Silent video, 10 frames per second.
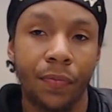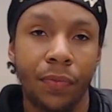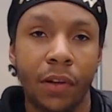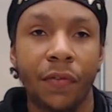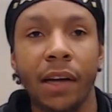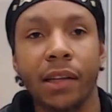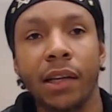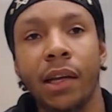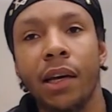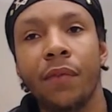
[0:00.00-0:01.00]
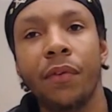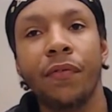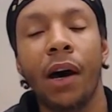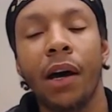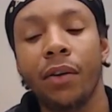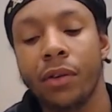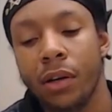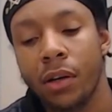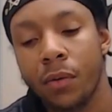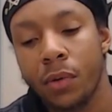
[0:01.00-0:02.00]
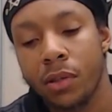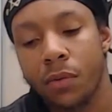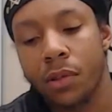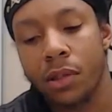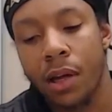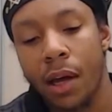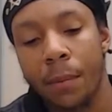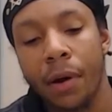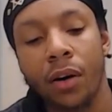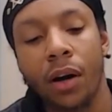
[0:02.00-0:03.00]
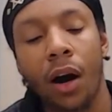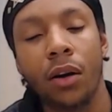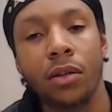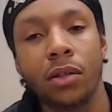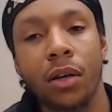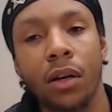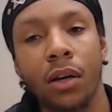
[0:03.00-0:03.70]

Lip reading: The fact that they even fired, what's his name? Eric Gardner's